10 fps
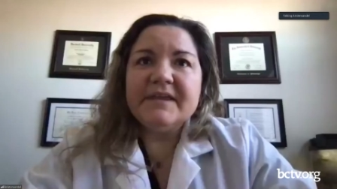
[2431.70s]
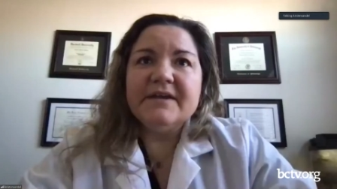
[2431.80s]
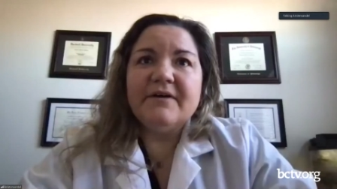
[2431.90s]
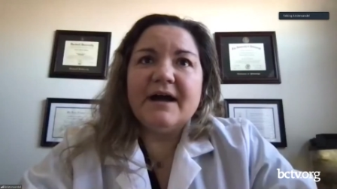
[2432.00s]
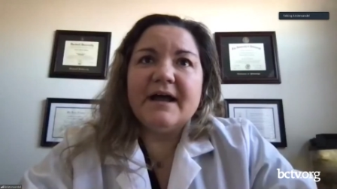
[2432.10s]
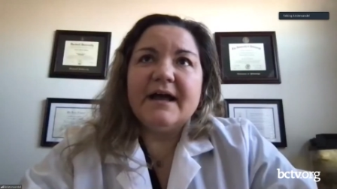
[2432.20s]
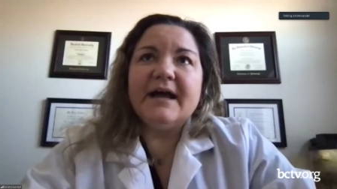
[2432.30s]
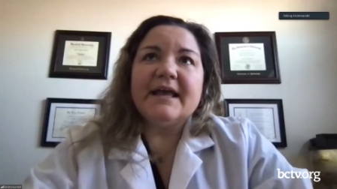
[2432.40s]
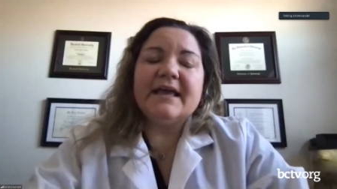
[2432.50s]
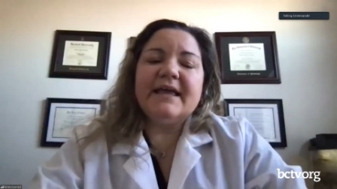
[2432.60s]
you know, I,
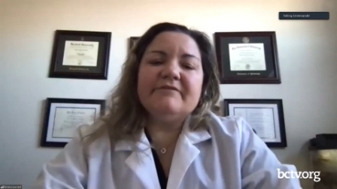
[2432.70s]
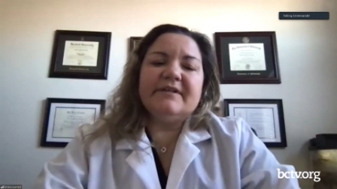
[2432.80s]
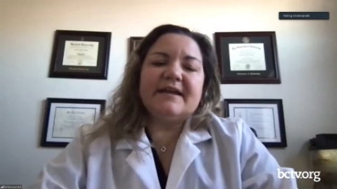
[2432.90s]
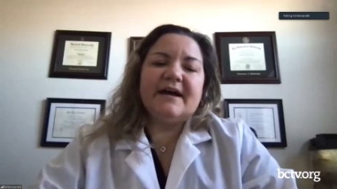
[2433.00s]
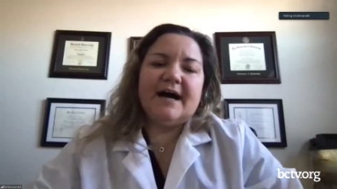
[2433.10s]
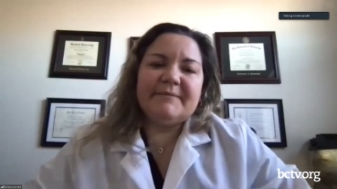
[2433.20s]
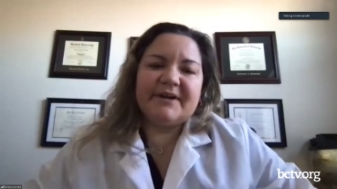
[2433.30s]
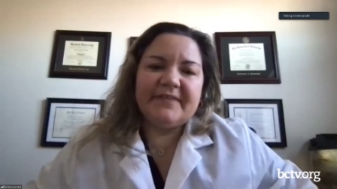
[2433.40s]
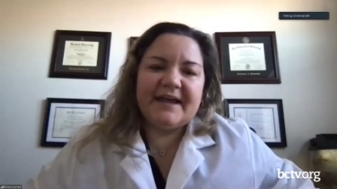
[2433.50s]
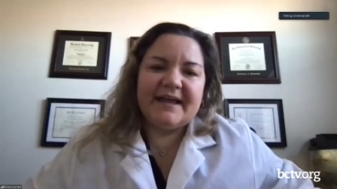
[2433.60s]
I, can't really comment
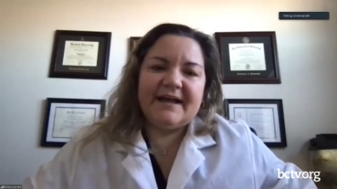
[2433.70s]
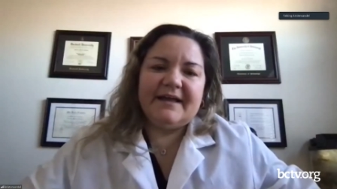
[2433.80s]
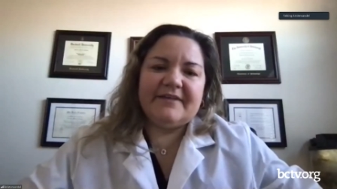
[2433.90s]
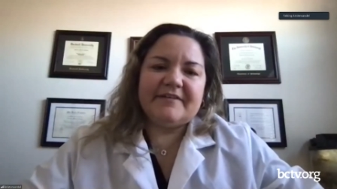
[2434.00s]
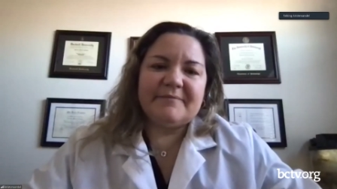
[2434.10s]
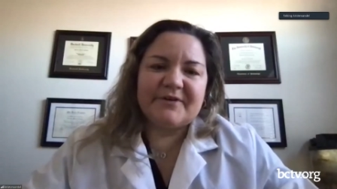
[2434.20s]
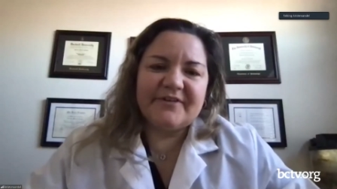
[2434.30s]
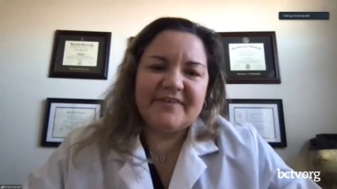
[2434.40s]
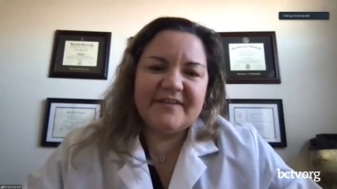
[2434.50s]
on that I, as an emergency